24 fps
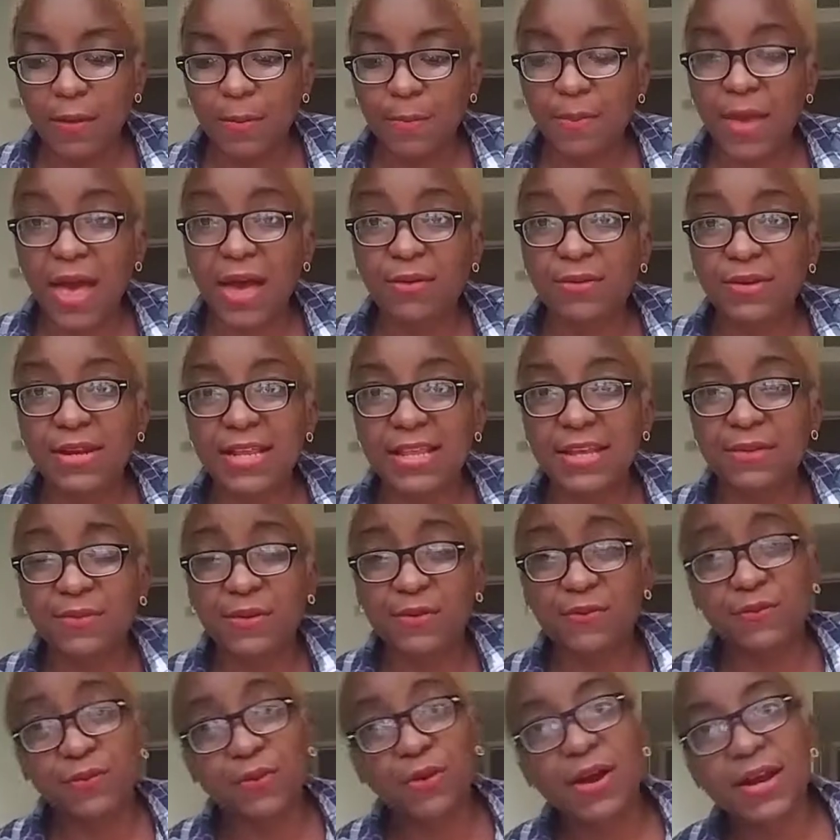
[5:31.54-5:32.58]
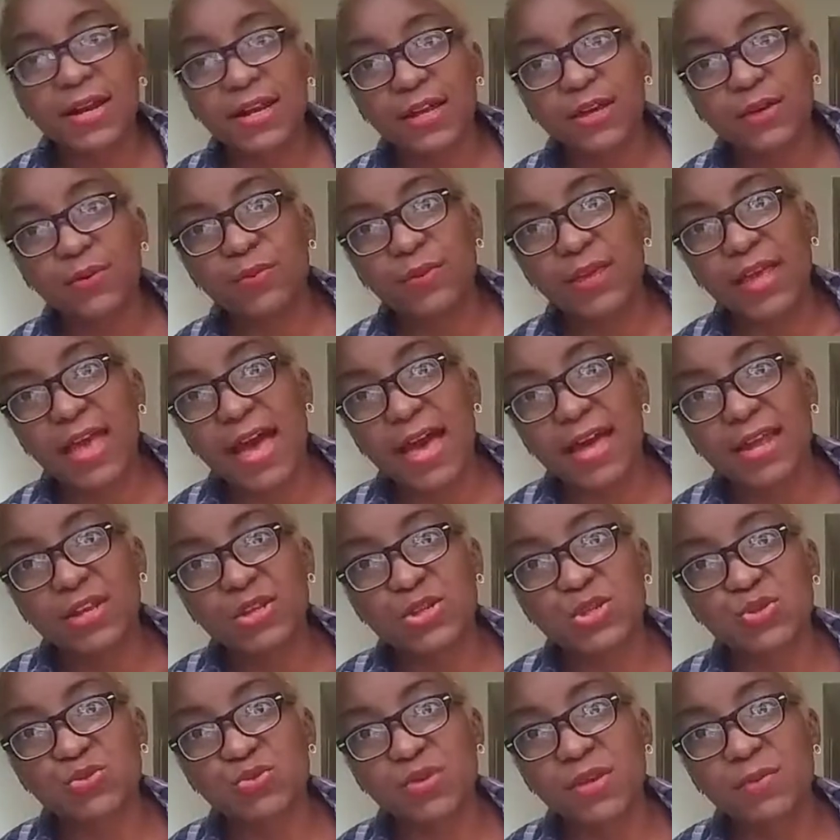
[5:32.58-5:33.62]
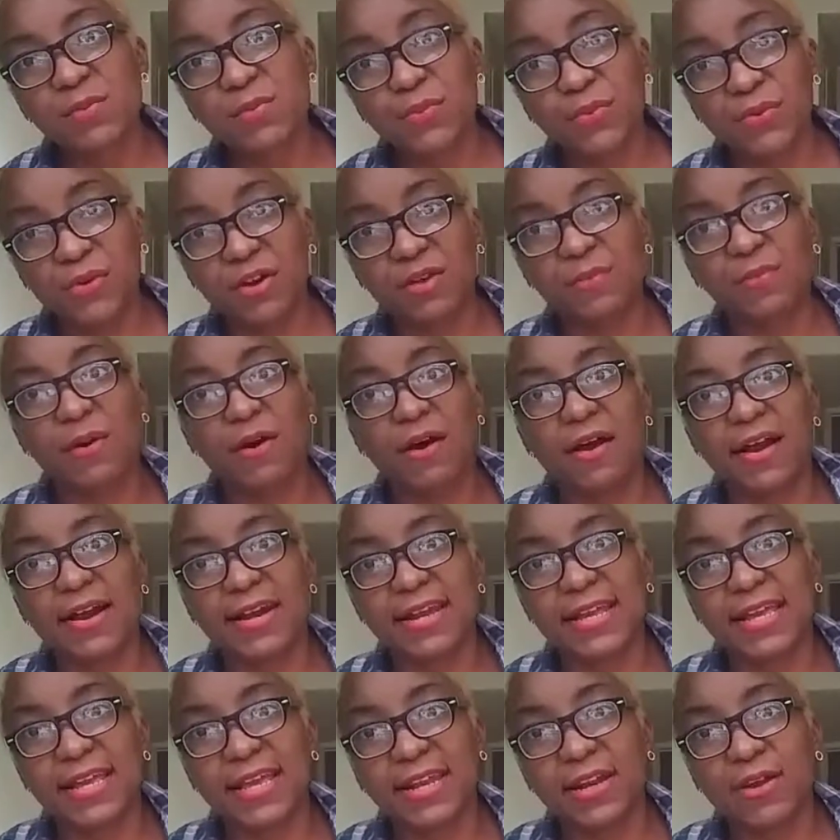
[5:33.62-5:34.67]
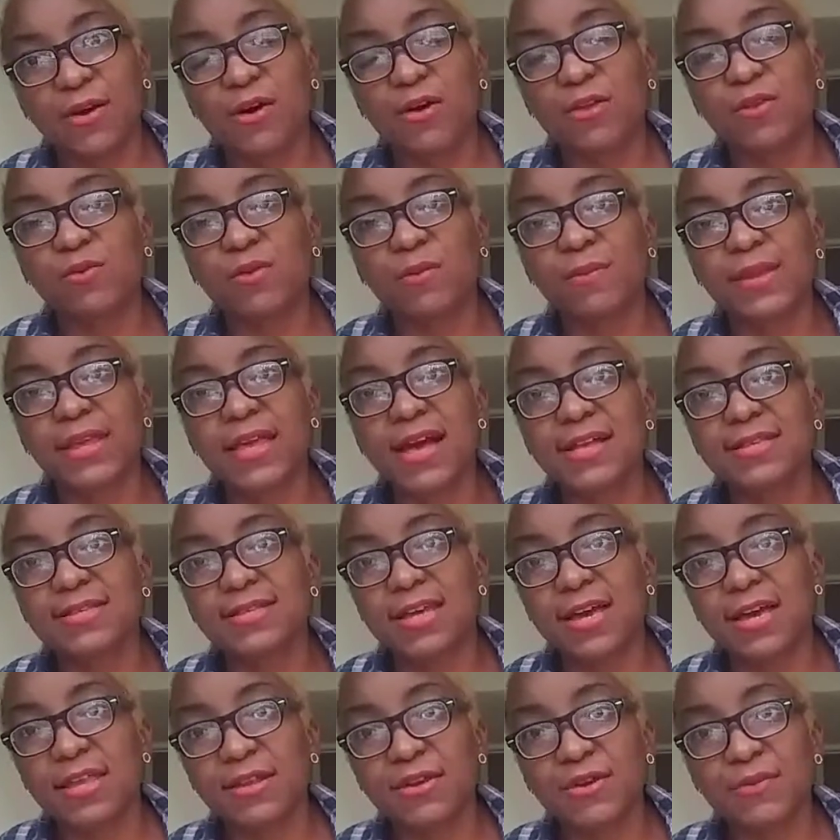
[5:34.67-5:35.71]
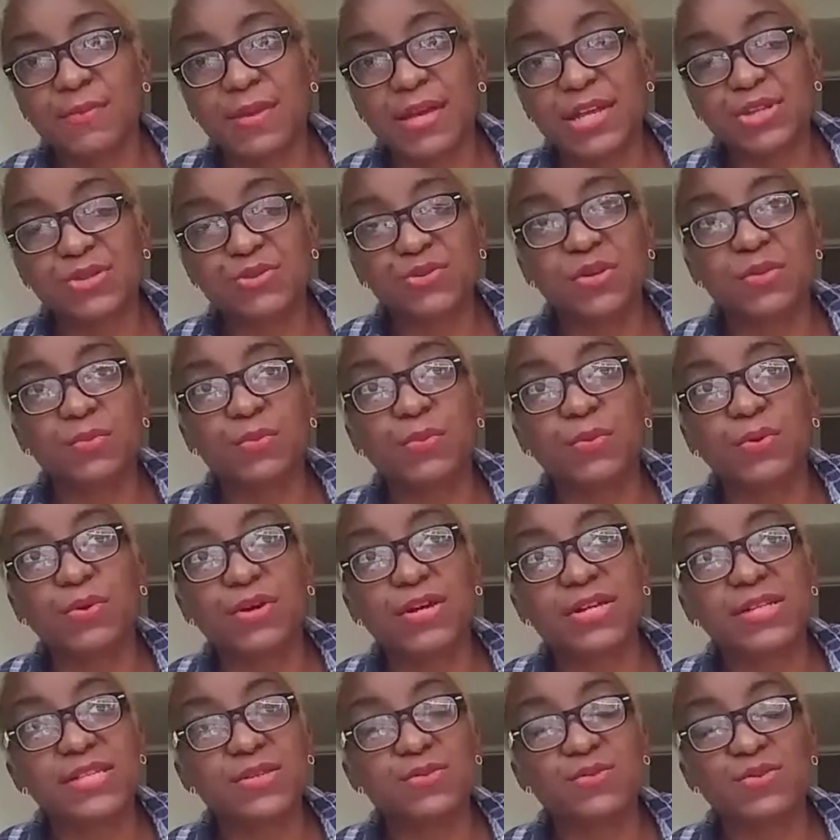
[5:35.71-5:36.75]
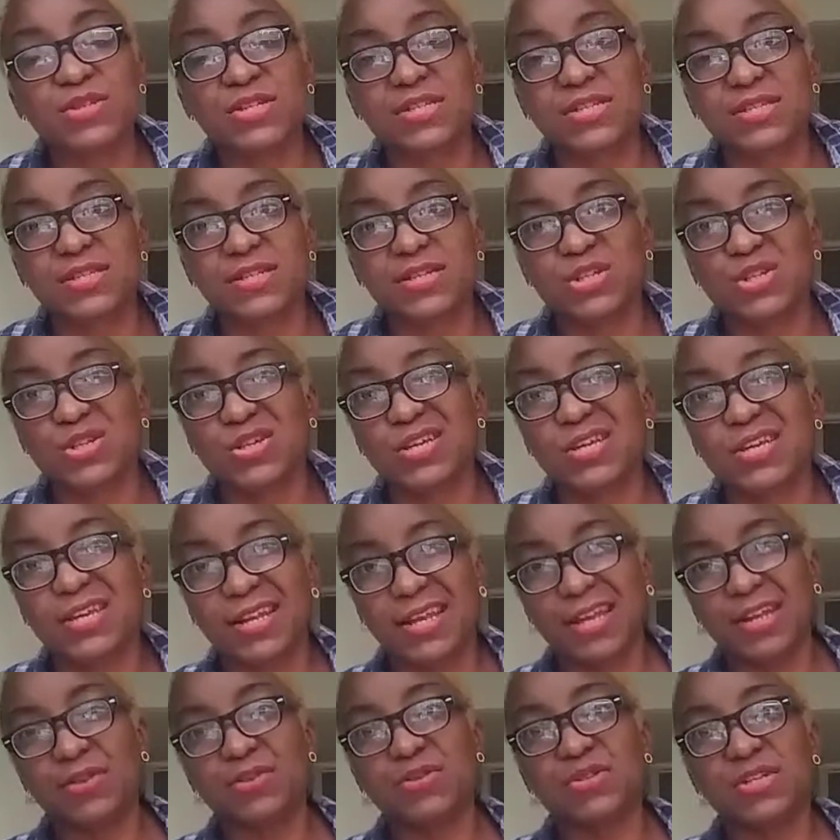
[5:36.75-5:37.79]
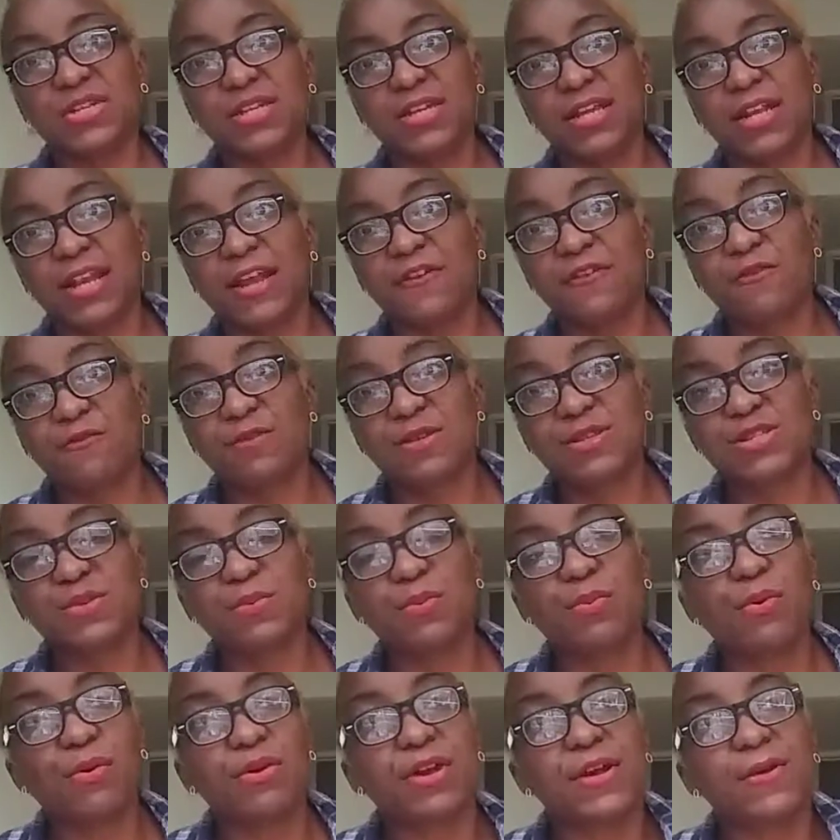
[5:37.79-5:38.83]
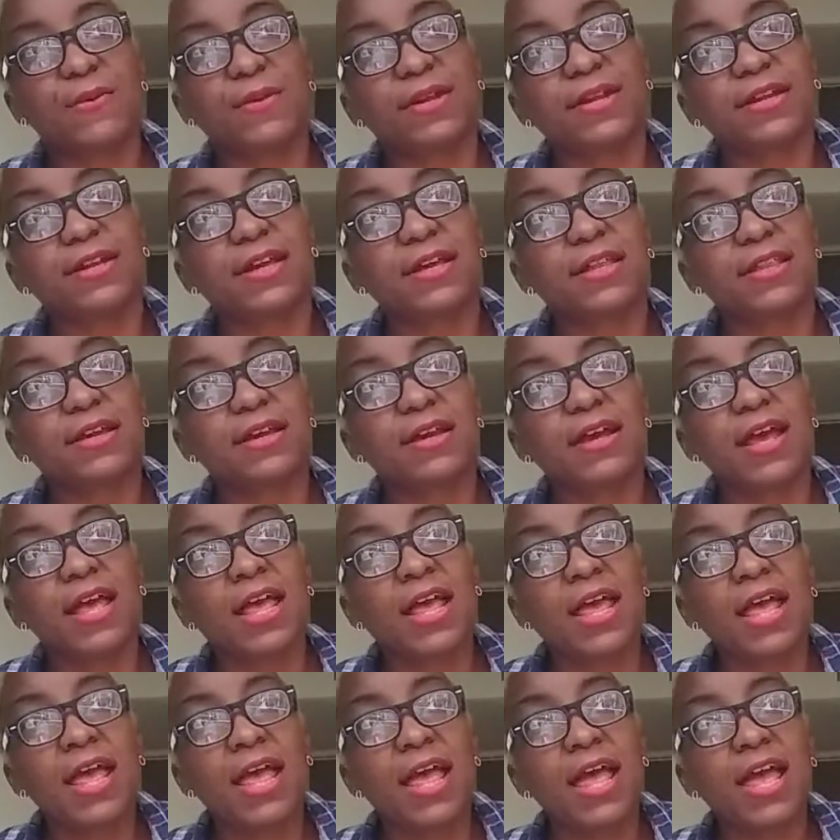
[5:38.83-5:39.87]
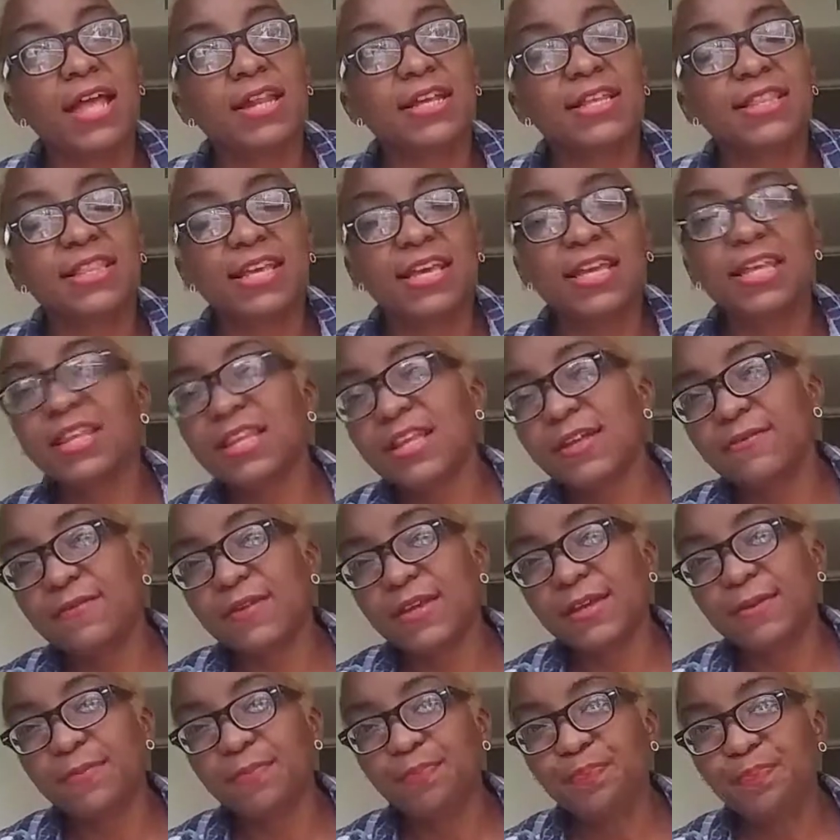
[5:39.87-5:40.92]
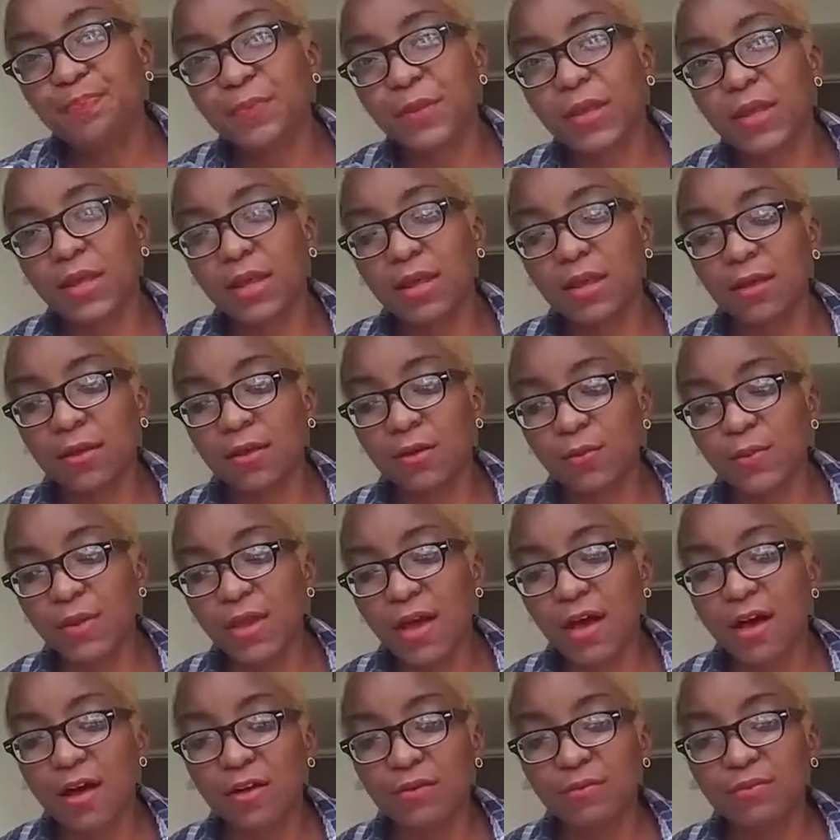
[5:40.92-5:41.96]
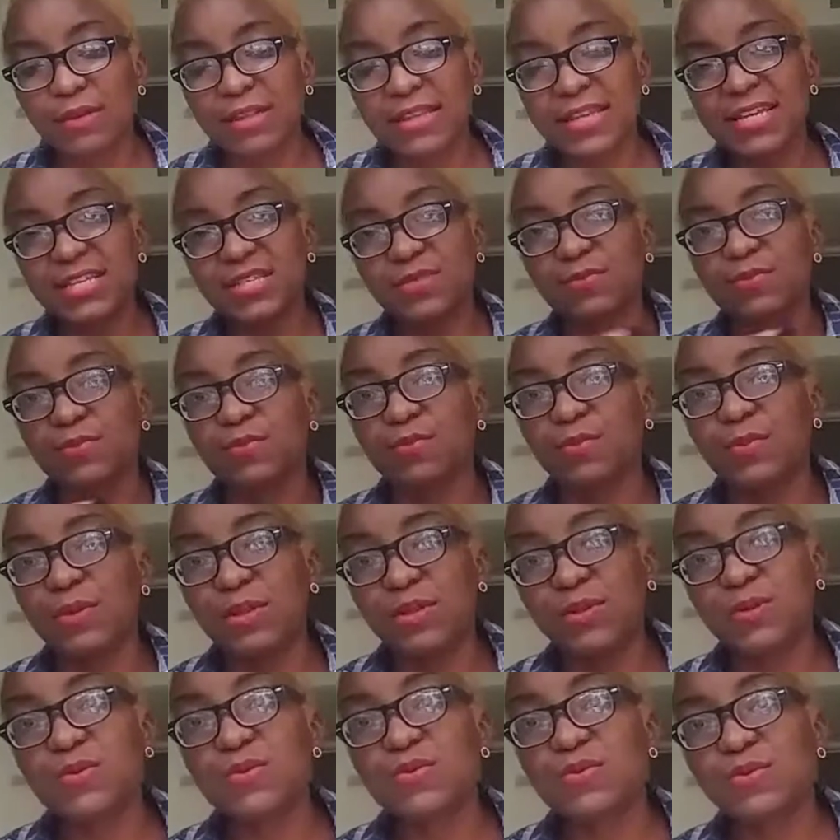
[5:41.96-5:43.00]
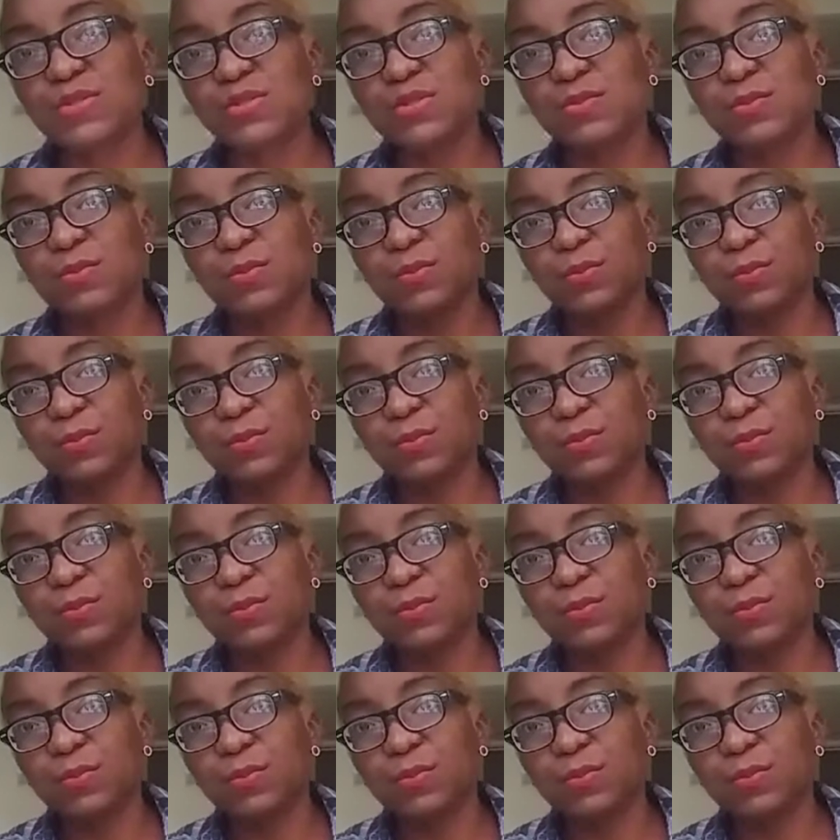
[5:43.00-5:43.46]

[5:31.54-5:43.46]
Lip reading: back when I lived in Florida, we had a dream board party, and all the women got together and made dream boards. It was just such a good energy, and everyone supported one another. And at the end of it, we all released balloons,